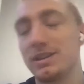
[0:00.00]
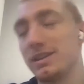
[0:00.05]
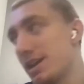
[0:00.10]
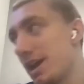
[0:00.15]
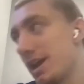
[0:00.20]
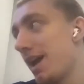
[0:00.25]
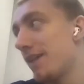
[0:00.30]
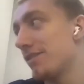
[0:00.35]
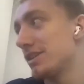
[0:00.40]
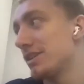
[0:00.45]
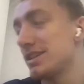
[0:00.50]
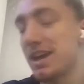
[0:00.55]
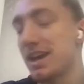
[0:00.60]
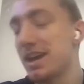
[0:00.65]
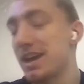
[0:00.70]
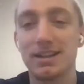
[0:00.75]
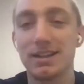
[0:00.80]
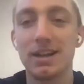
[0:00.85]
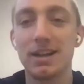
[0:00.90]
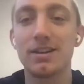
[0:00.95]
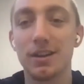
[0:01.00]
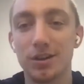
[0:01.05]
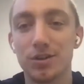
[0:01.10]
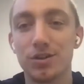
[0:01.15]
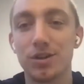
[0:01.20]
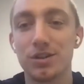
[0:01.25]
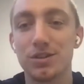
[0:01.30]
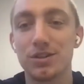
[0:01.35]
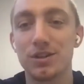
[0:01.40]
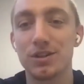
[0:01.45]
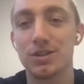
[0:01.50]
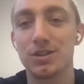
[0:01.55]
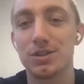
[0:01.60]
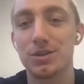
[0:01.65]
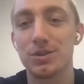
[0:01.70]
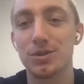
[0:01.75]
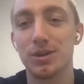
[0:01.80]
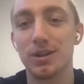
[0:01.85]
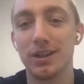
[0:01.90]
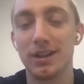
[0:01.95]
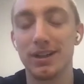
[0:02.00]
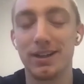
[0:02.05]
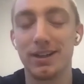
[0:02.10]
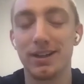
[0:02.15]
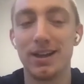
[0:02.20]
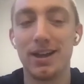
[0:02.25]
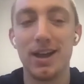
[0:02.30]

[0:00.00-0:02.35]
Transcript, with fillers: and obviously I attended a Christian school, and